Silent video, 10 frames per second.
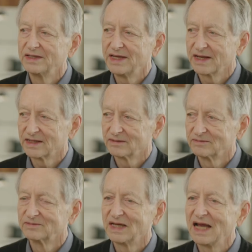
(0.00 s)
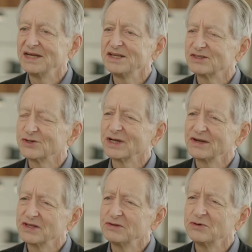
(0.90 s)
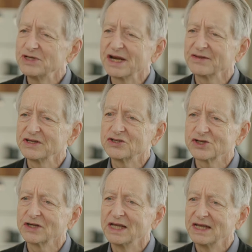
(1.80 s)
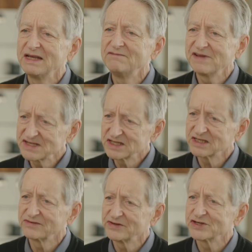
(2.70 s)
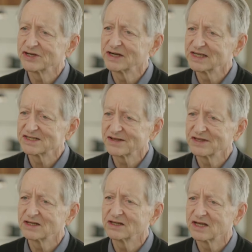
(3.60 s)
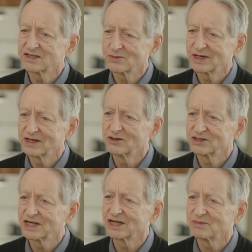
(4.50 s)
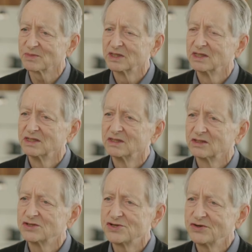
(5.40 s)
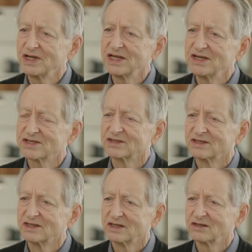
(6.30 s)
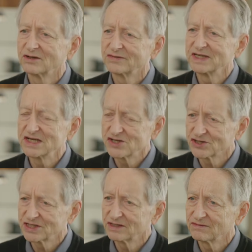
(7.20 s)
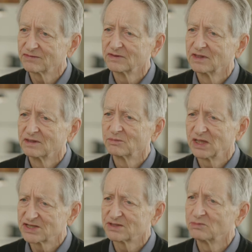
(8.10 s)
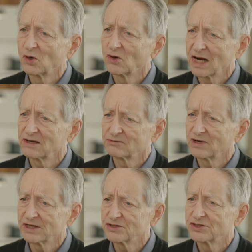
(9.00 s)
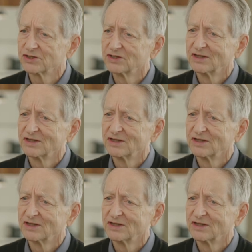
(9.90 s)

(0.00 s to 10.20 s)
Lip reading: Yeah. And doing anything routine. I think investigative journalists, I think, will last quite a long time because you need a lot of initiative plus some moral outrage.